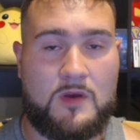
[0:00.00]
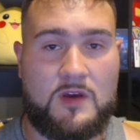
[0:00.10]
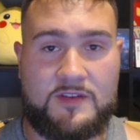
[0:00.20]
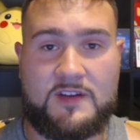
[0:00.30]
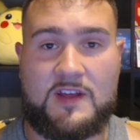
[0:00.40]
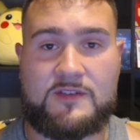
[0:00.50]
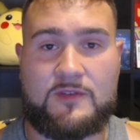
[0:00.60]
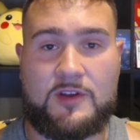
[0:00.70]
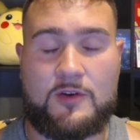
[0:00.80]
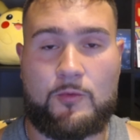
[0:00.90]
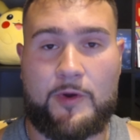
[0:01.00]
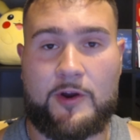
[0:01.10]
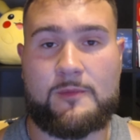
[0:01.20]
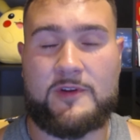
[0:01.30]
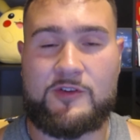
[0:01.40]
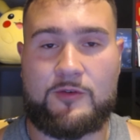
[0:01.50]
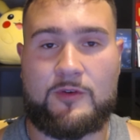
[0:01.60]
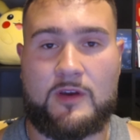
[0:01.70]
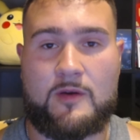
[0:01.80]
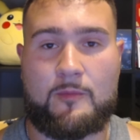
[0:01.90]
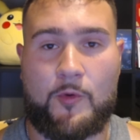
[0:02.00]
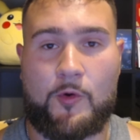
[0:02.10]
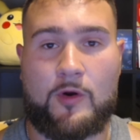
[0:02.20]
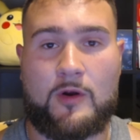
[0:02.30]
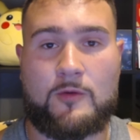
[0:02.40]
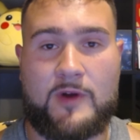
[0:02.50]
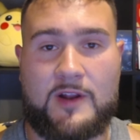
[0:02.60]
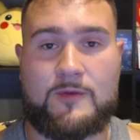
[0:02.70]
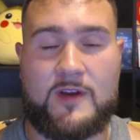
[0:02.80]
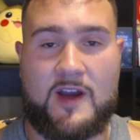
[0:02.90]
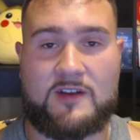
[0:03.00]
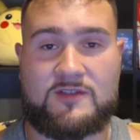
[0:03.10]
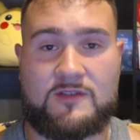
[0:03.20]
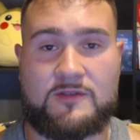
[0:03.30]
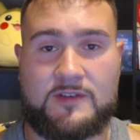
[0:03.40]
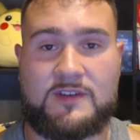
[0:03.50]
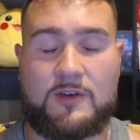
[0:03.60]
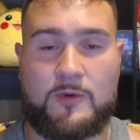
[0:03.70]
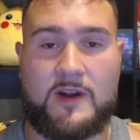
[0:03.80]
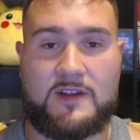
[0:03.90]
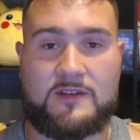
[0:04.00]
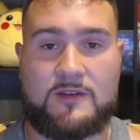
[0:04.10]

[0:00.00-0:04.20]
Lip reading: In today's video, we're going to be doing more Reddit reactions. Let's get right into